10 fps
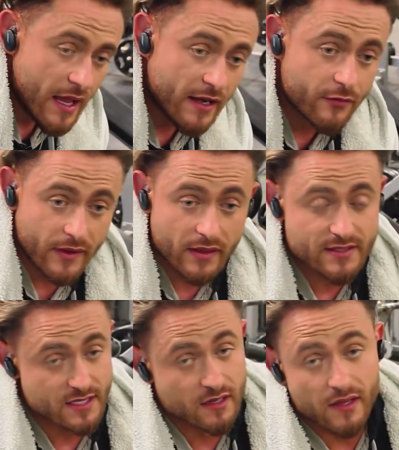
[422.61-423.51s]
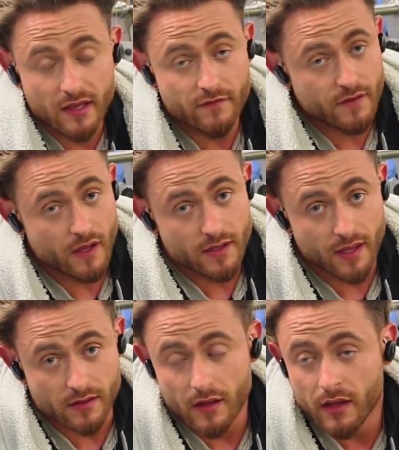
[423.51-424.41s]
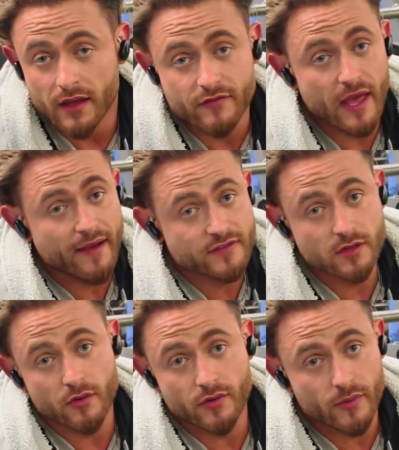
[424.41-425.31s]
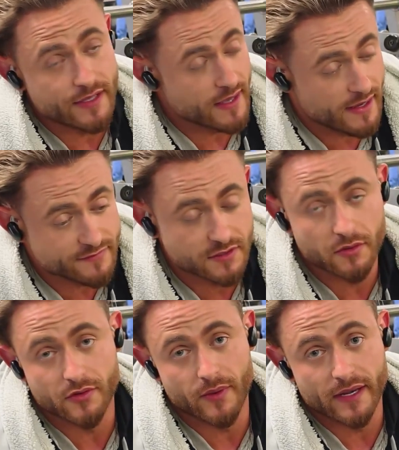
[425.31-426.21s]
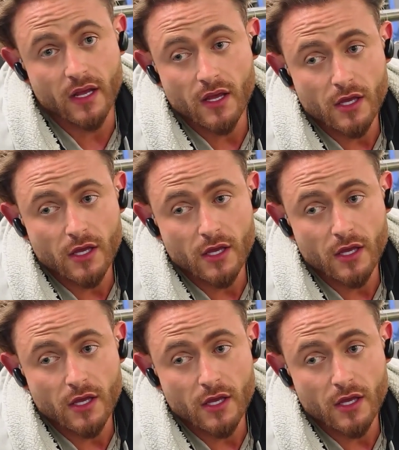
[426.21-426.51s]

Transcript: And if you have to lower the weight, you have to lower the weight.